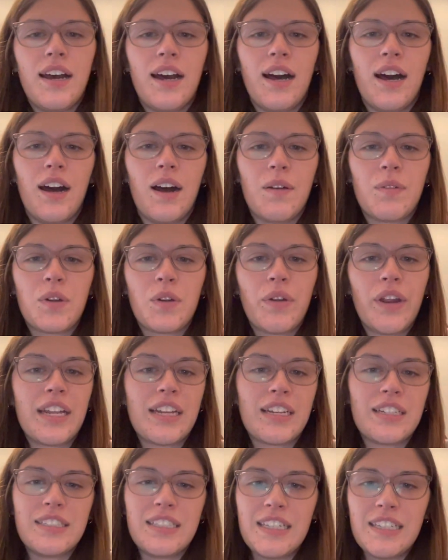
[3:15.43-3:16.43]

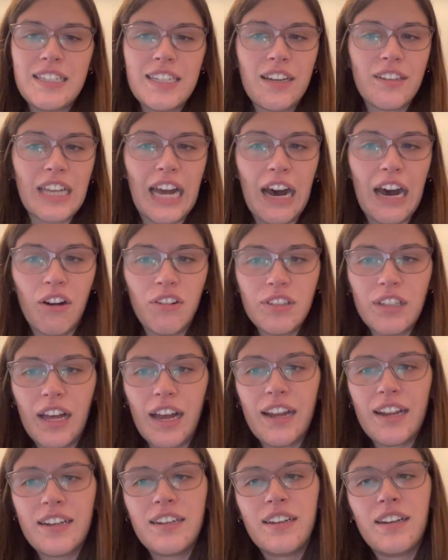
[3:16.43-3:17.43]
creating a detailed
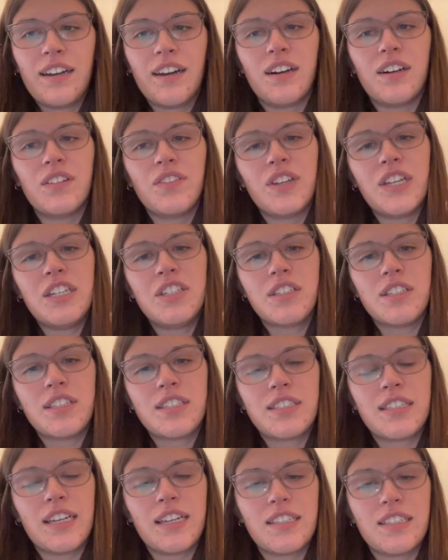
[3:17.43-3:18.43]
outline of each of the
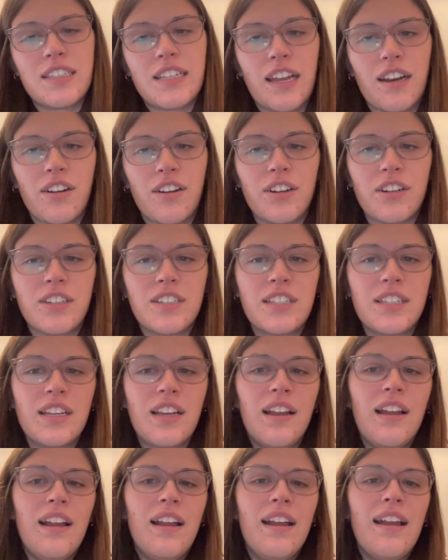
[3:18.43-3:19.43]
state standards
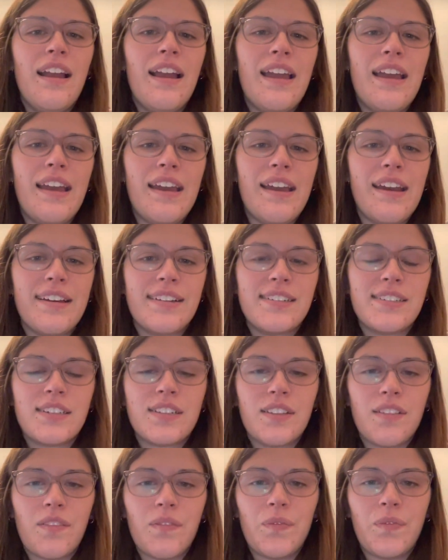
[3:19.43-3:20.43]

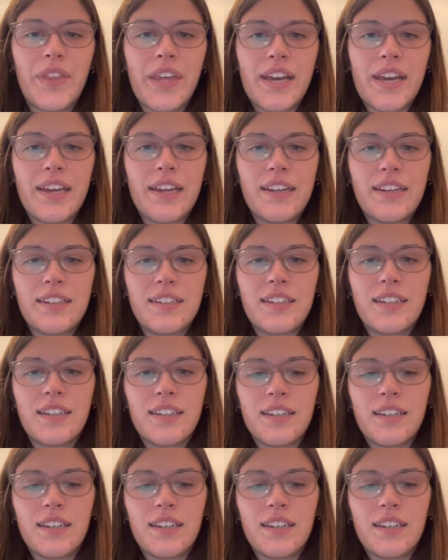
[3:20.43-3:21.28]
and then